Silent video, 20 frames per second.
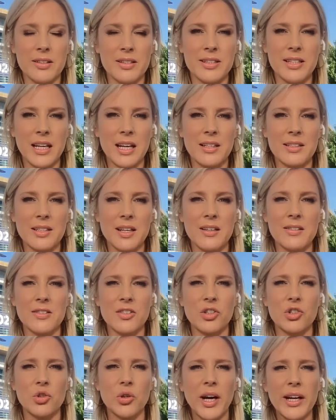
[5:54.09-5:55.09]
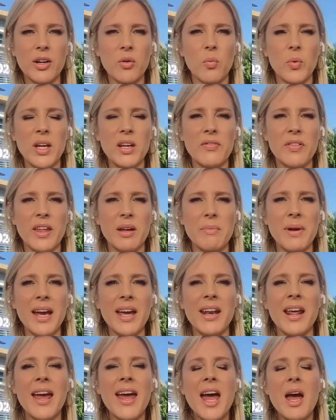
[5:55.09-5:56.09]
DeSantis to try to weave them
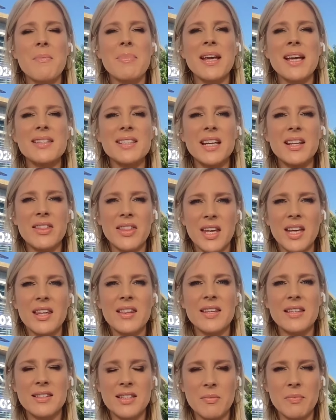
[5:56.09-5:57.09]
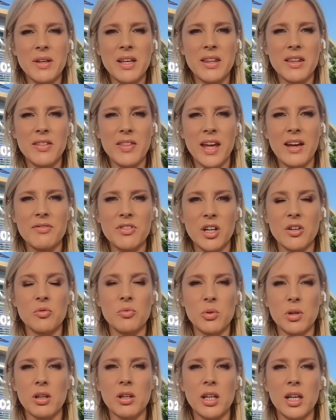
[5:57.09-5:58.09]
in, because I think that something that they've done
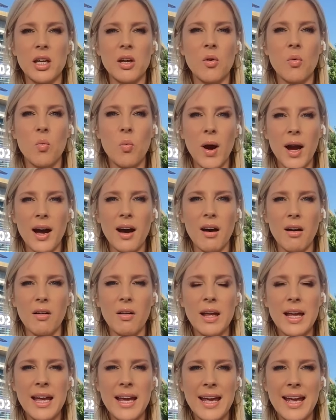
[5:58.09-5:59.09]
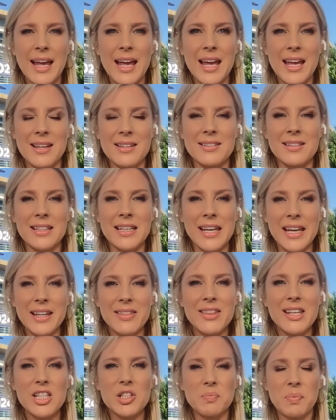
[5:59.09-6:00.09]
really well is
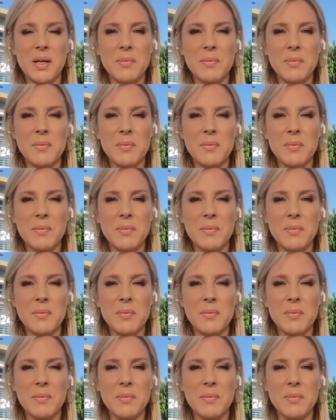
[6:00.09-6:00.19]
get these